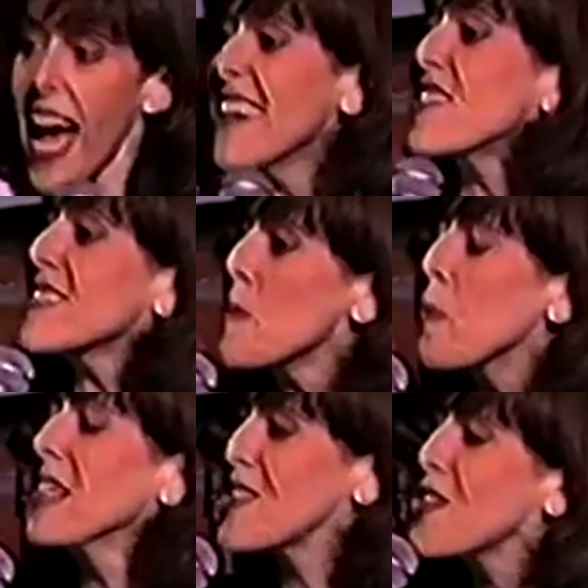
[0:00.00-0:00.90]
Hey, doesn't
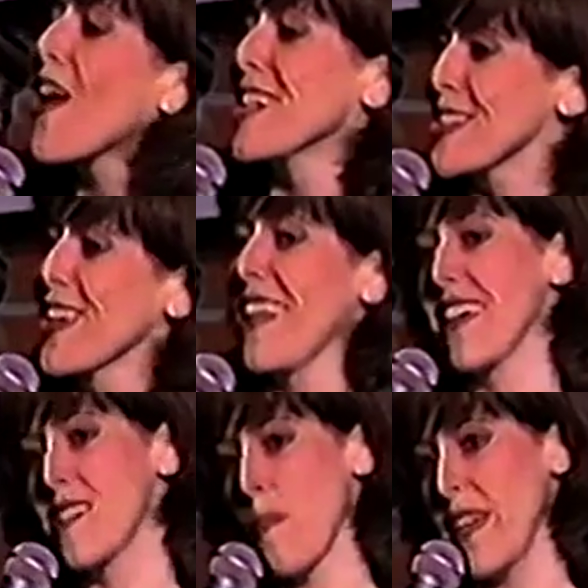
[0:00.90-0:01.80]
Prince Charles look
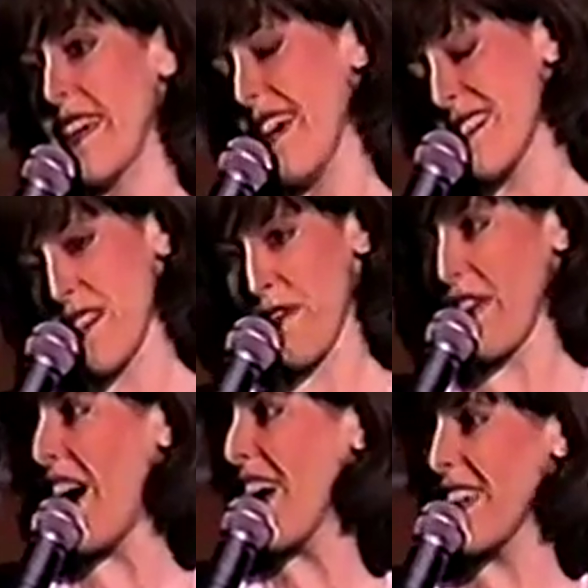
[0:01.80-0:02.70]
like somebody kissed a
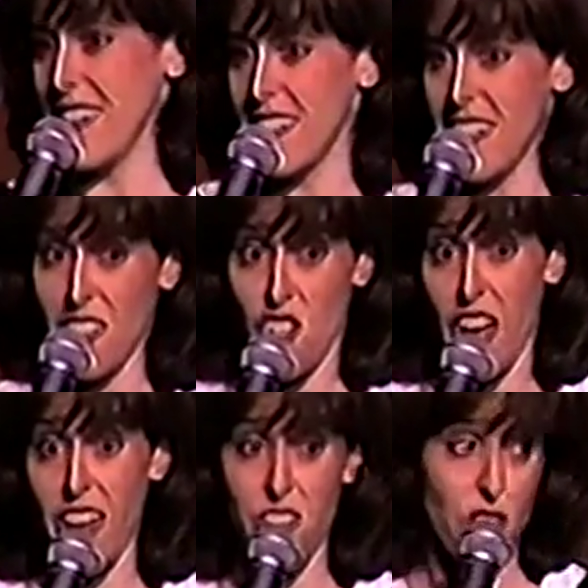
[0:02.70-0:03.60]
frog and it didn't
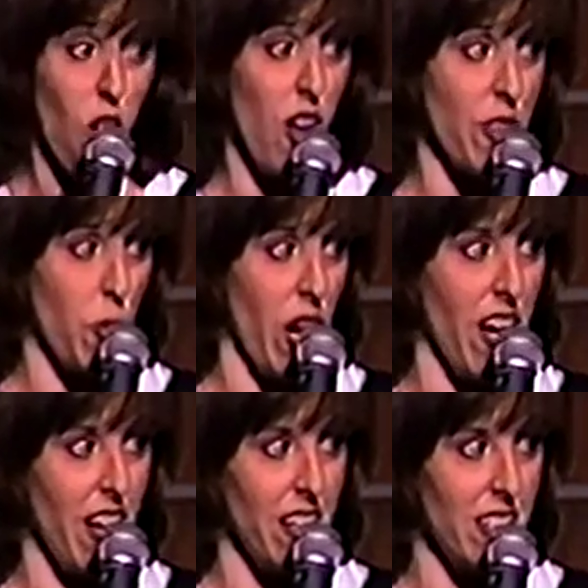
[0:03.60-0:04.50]
change all the
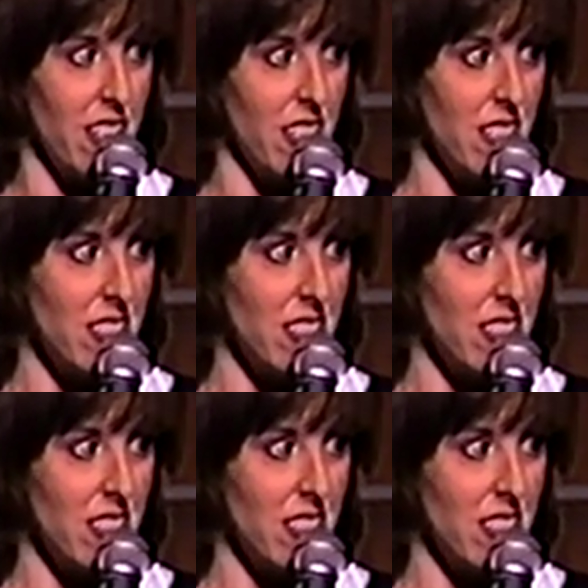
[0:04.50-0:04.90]
way?